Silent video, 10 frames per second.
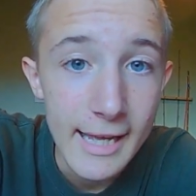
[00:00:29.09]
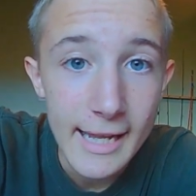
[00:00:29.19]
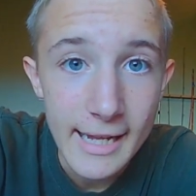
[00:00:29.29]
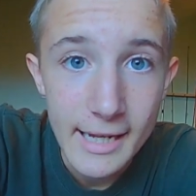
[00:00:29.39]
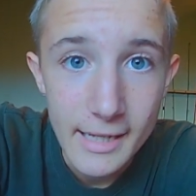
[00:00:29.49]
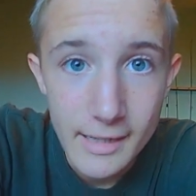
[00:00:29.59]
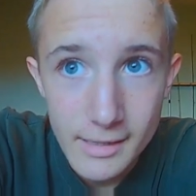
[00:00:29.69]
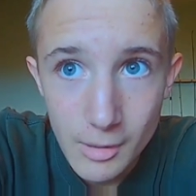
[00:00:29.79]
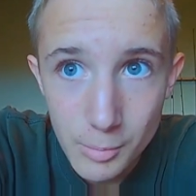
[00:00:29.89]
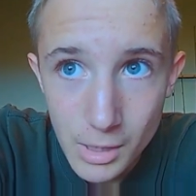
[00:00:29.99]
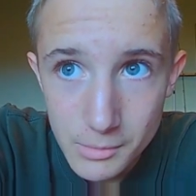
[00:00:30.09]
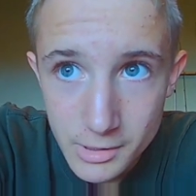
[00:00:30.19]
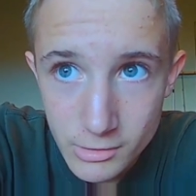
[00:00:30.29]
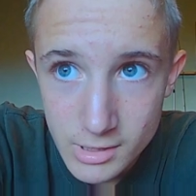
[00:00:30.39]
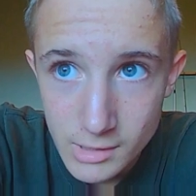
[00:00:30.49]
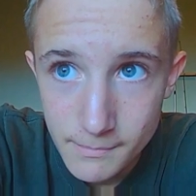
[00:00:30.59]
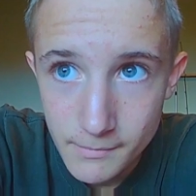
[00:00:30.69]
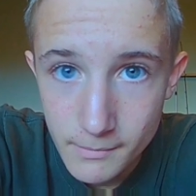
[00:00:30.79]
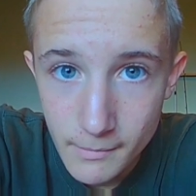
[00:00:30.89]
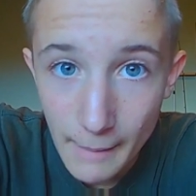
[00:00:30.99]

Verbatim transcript: And I'll probably do some,